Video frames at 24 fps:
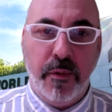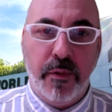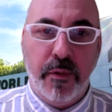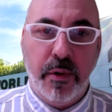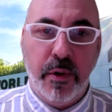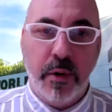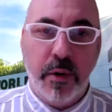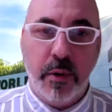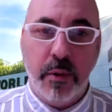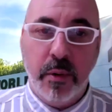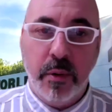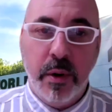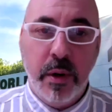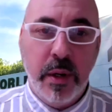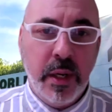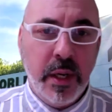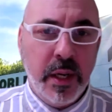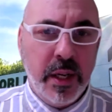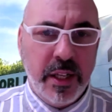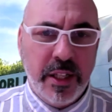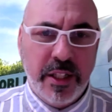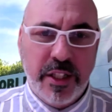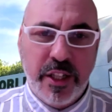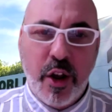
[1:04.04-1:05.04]
for all.
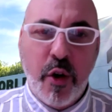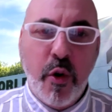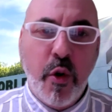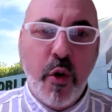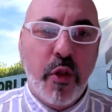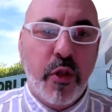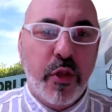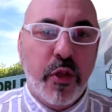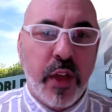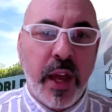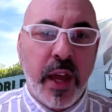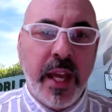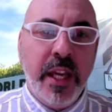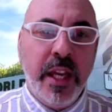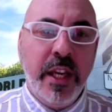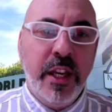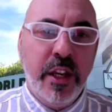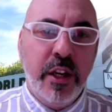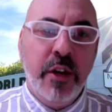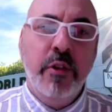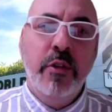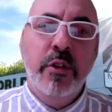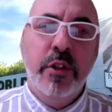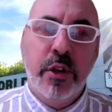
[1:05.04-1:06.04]
So, thank
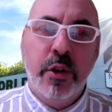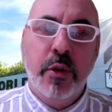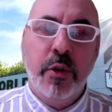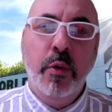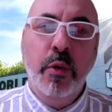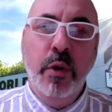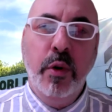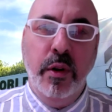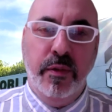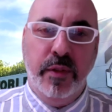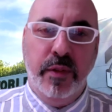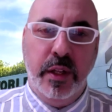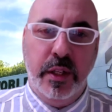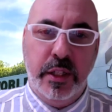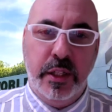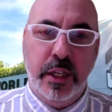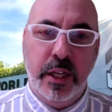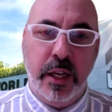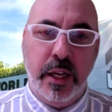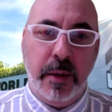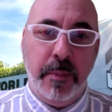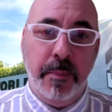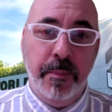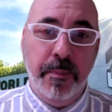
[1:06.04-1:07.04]
you to all of the
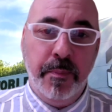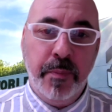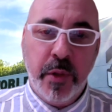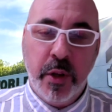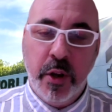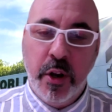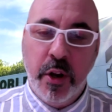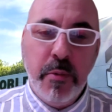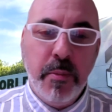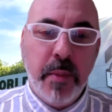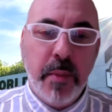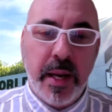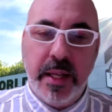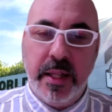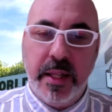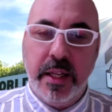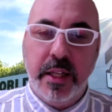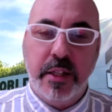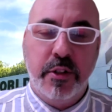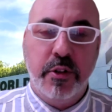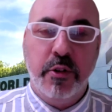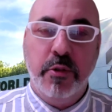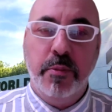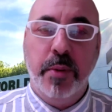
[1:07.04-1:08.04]
team who made
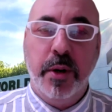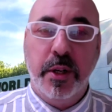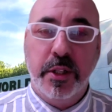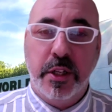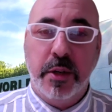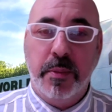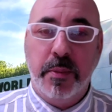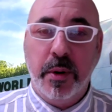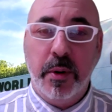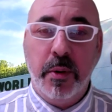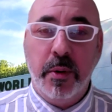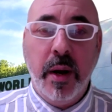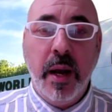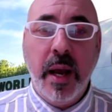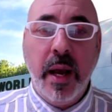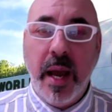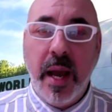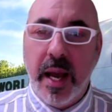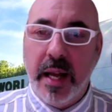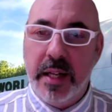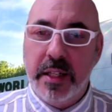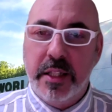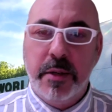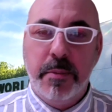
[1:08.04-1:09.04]
this all possible
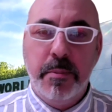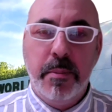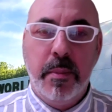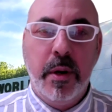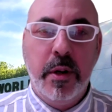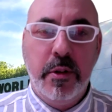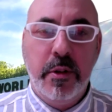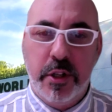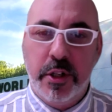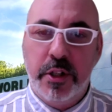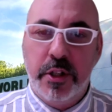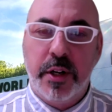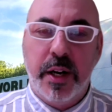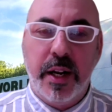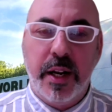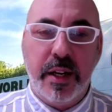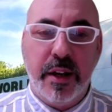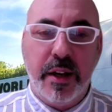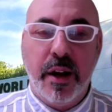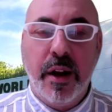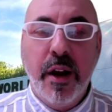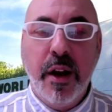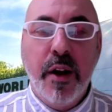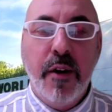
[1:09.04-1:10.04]
and to Motor
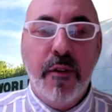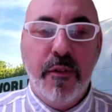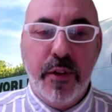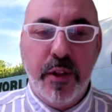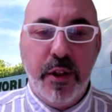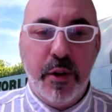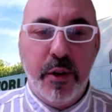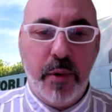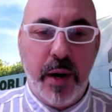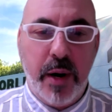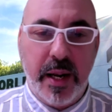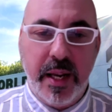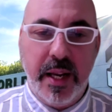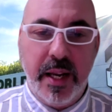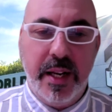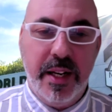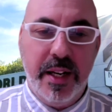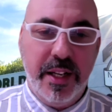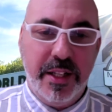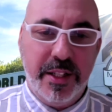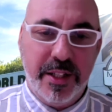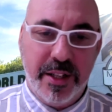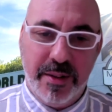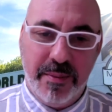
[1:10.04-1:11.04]
Trader for the
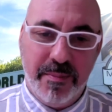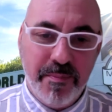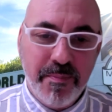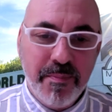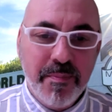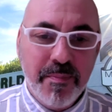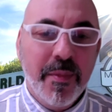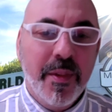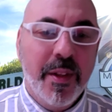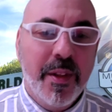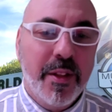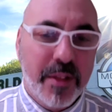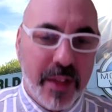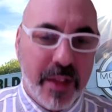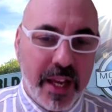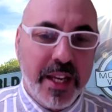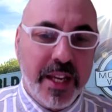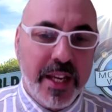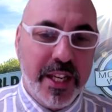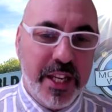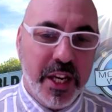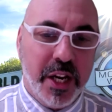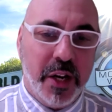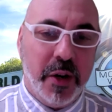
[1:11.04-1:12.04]
recognition.
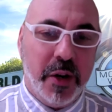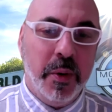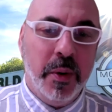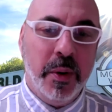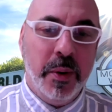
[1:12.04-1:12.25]
Thank you.